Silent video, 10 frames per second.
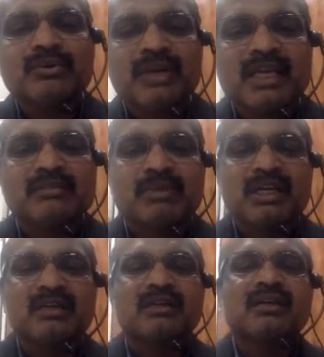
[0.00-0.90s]
raise
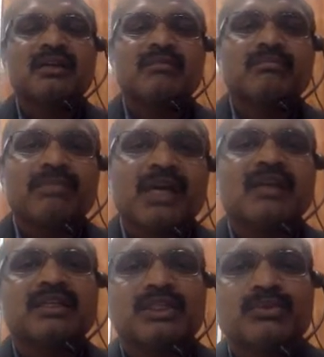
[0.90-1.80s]
money by
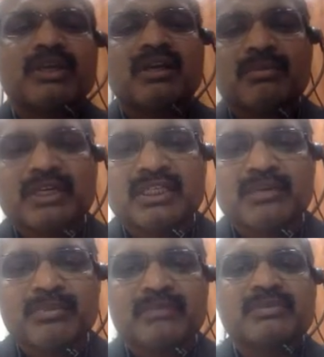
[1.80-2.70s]
issuing
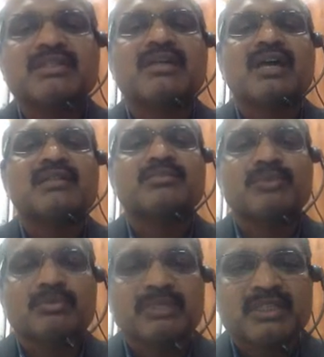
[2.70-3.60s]
commercial papers as
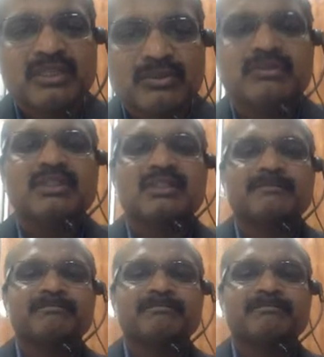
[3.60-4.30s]
promissory notes.